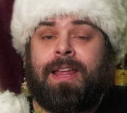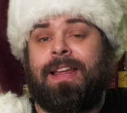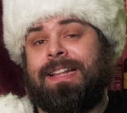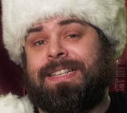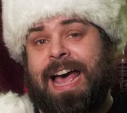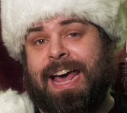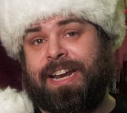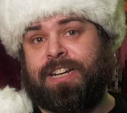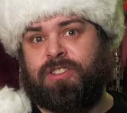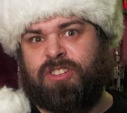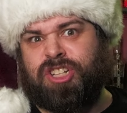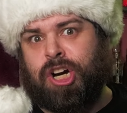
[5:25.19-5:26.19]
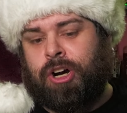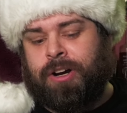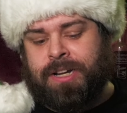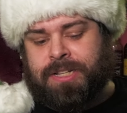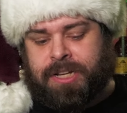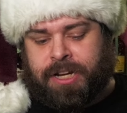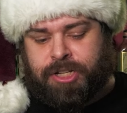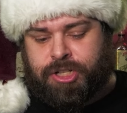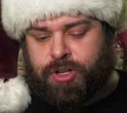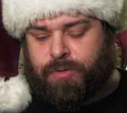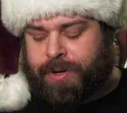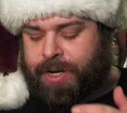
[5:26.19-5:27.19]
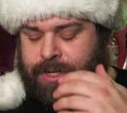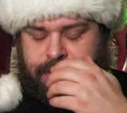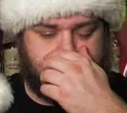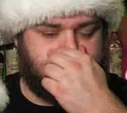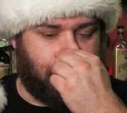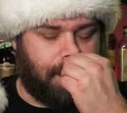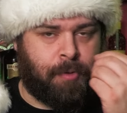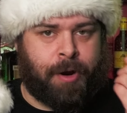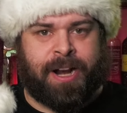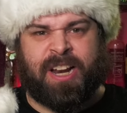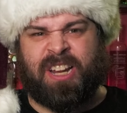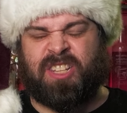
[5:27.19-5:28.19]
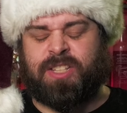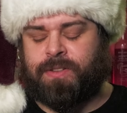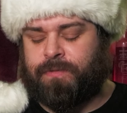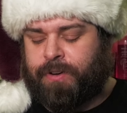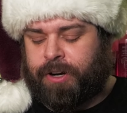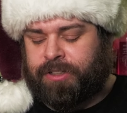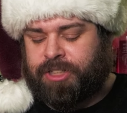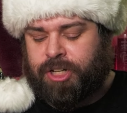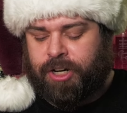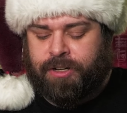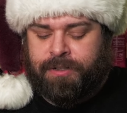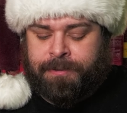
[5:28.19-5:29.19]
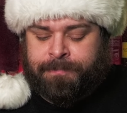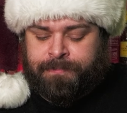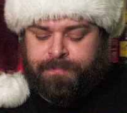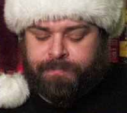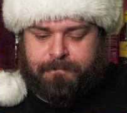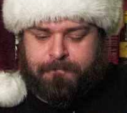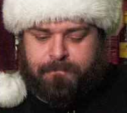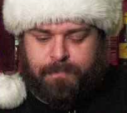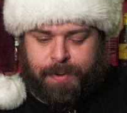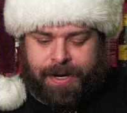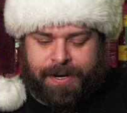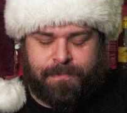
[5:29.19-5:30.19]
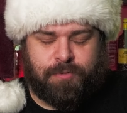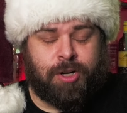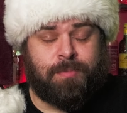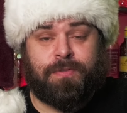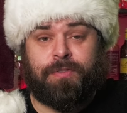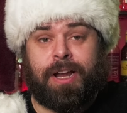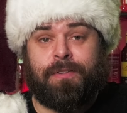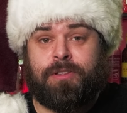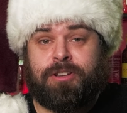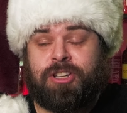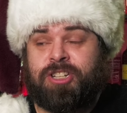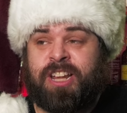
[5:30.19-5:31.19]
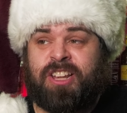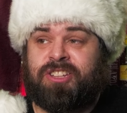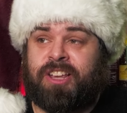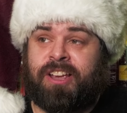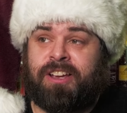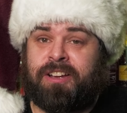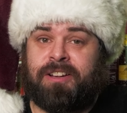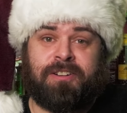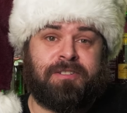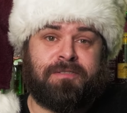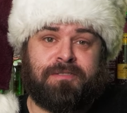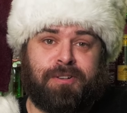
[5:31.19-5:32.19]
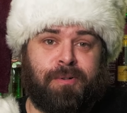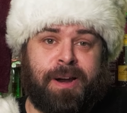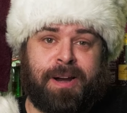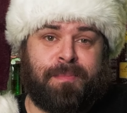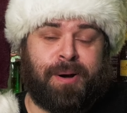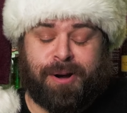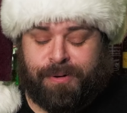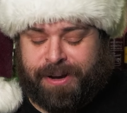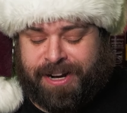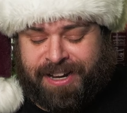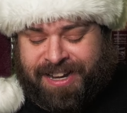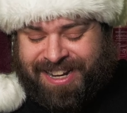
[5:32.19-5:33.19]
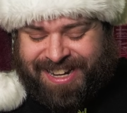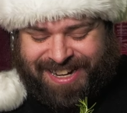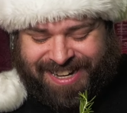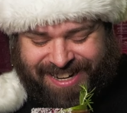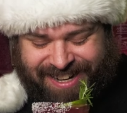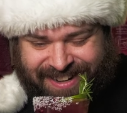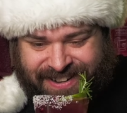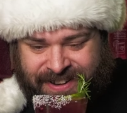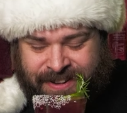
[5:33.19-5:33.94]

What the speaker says: It's adding to the tartness, I assume, because pomegranate is fairly tart. But in terms of flavor, this just tastes like a great margarita.